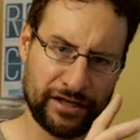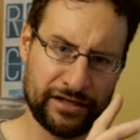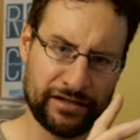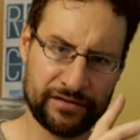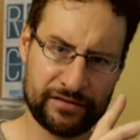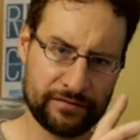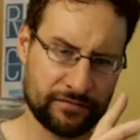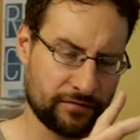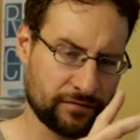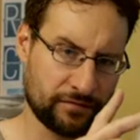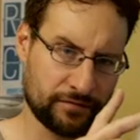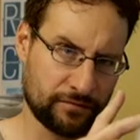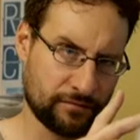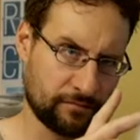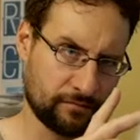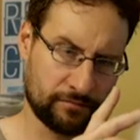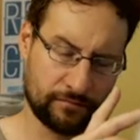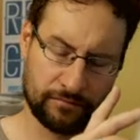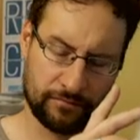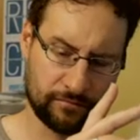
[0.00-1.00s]
and
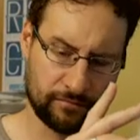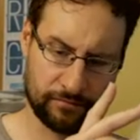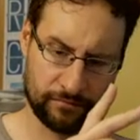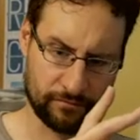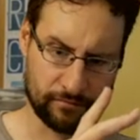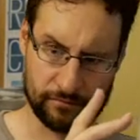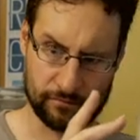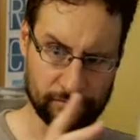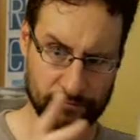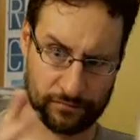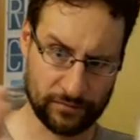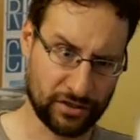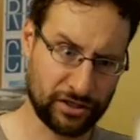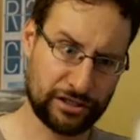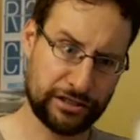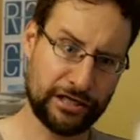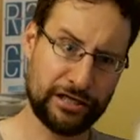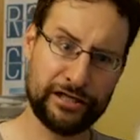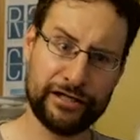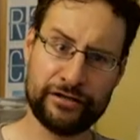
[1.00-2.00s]

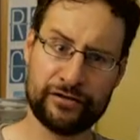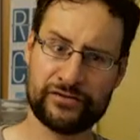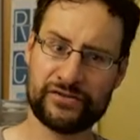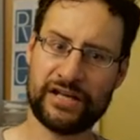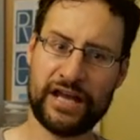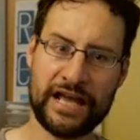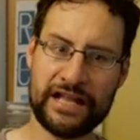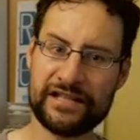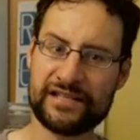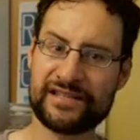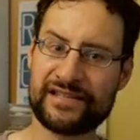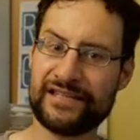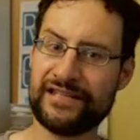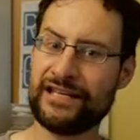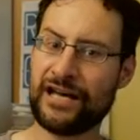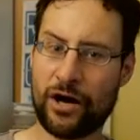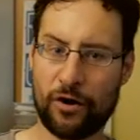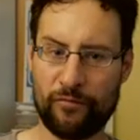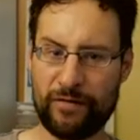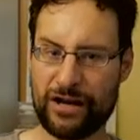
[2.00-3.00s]
Clear Linux and see
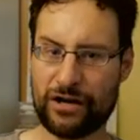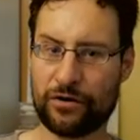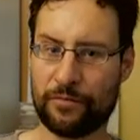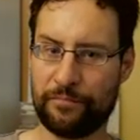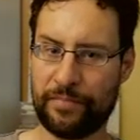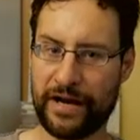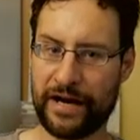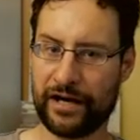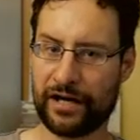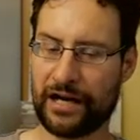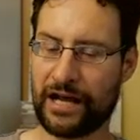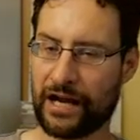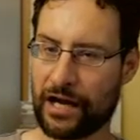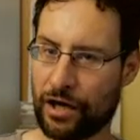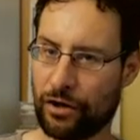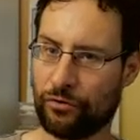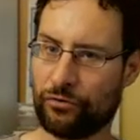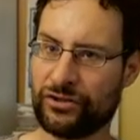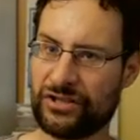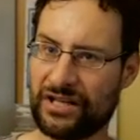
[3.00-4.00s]
how we compare, like
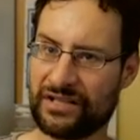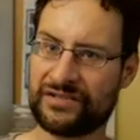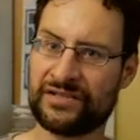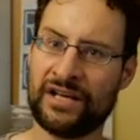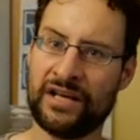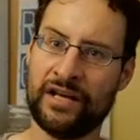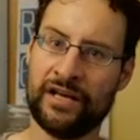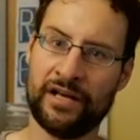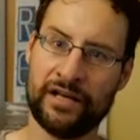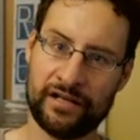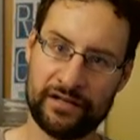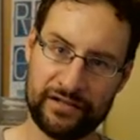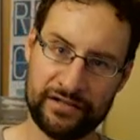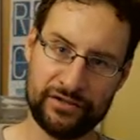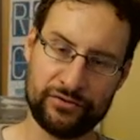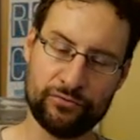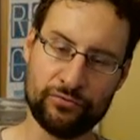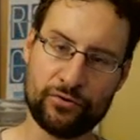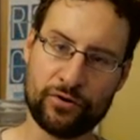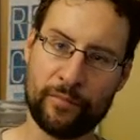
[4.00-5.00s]
how does
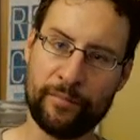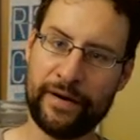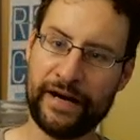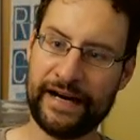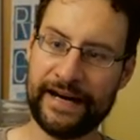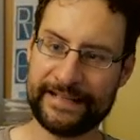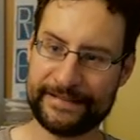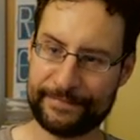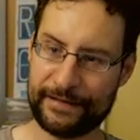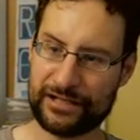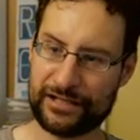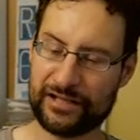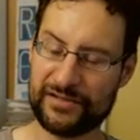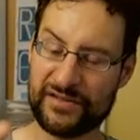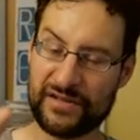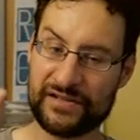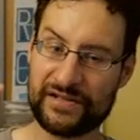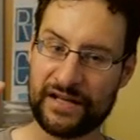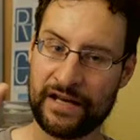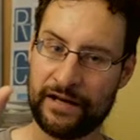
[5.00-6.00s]
T2 compare, especially
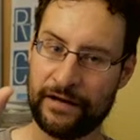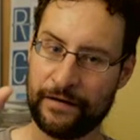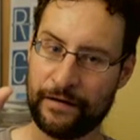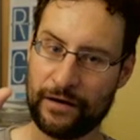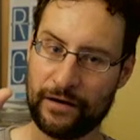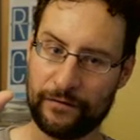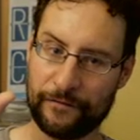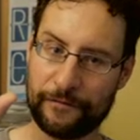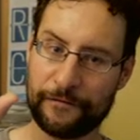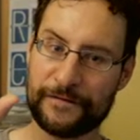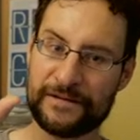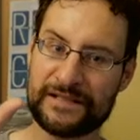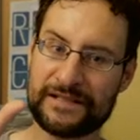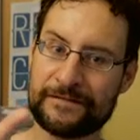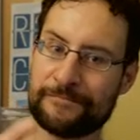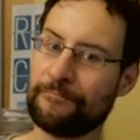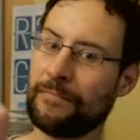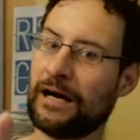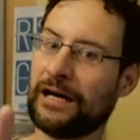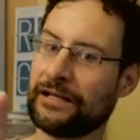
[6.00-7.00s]
this
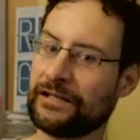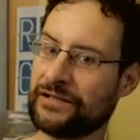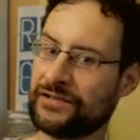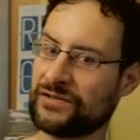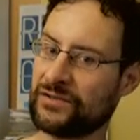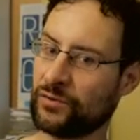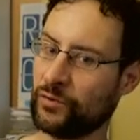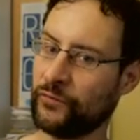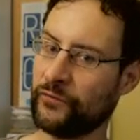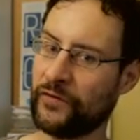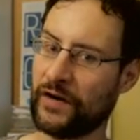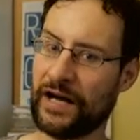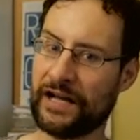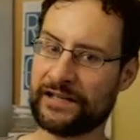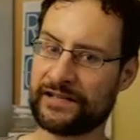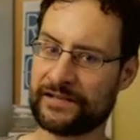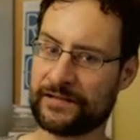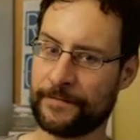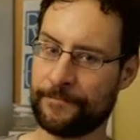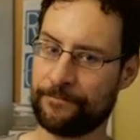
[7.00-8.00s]
smartest
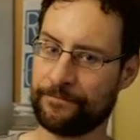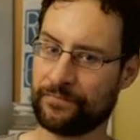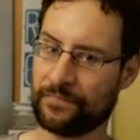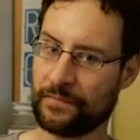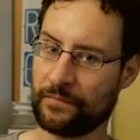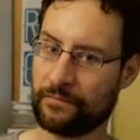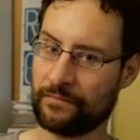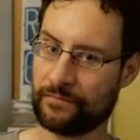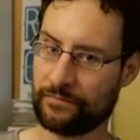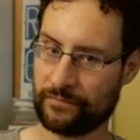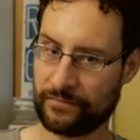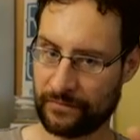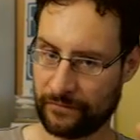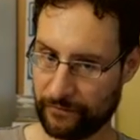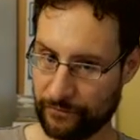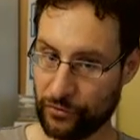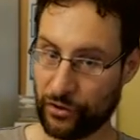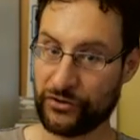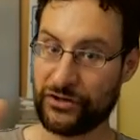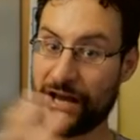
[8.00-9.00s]
Ofast.
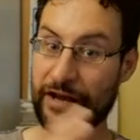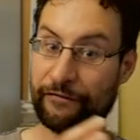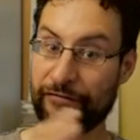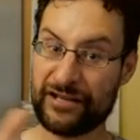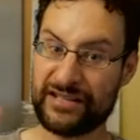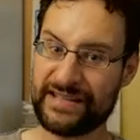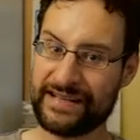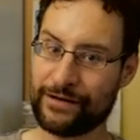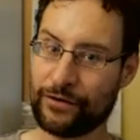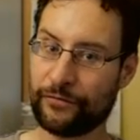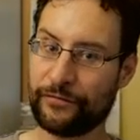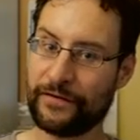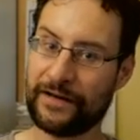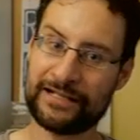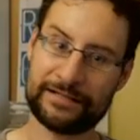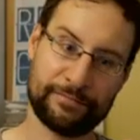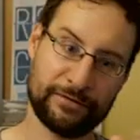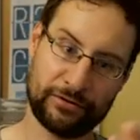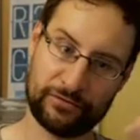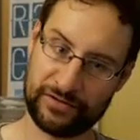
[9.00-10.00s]
Not everything
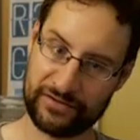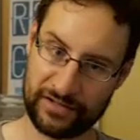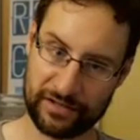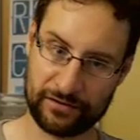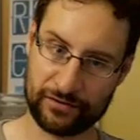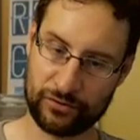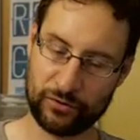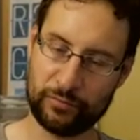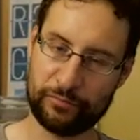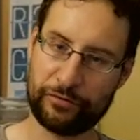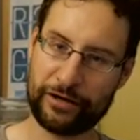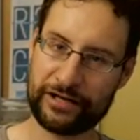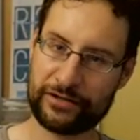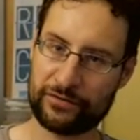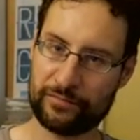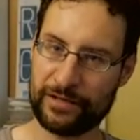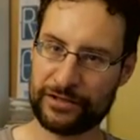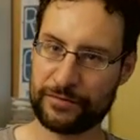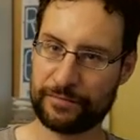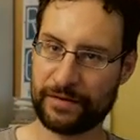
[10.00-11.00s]
Ofast because it could break
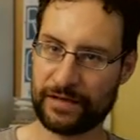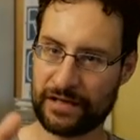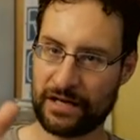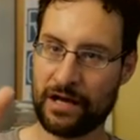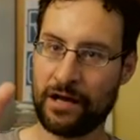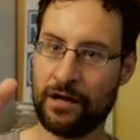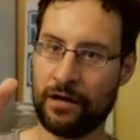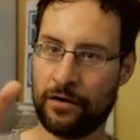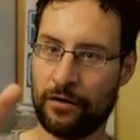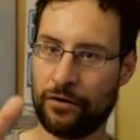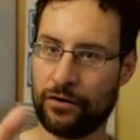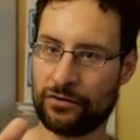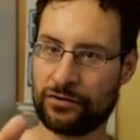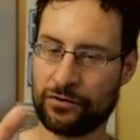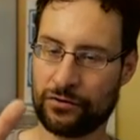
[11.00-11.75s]
too much, but hot